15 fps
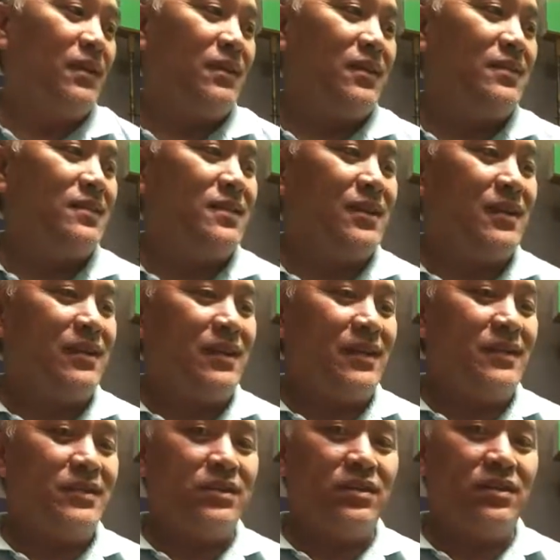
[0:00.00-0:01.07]
This gun
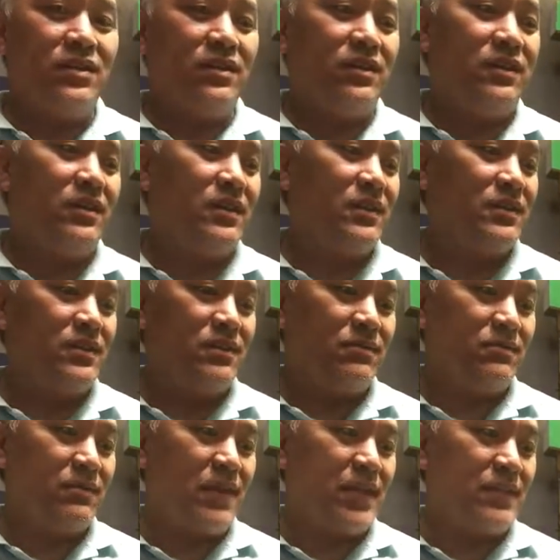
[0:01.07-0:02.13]
is called
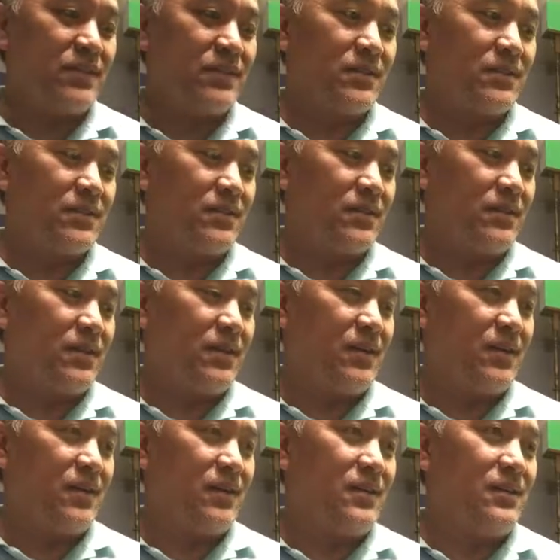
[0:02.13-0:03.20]

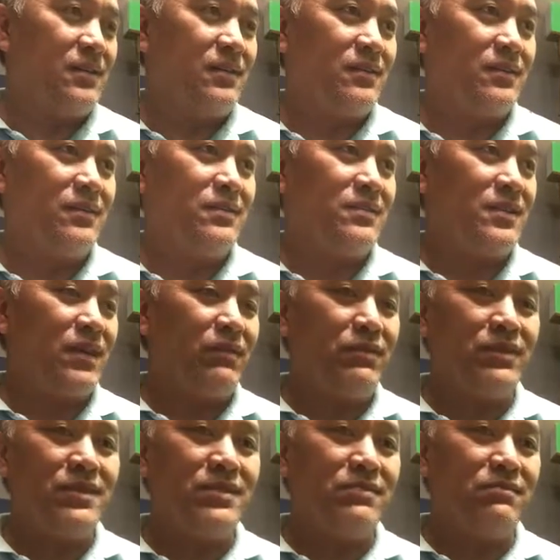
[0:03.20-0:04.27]
the
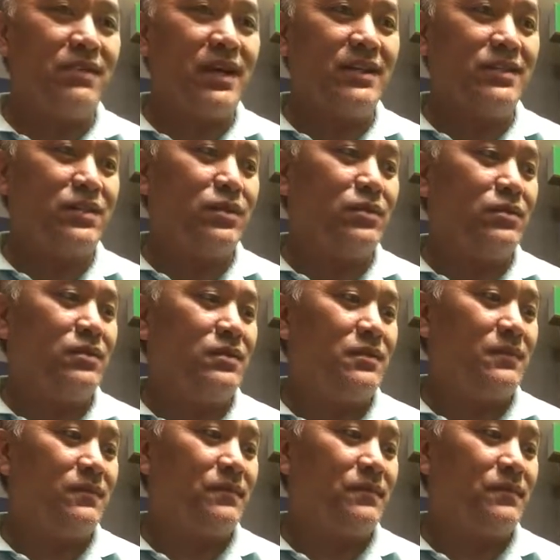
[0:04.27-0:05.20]
Savage Rascal.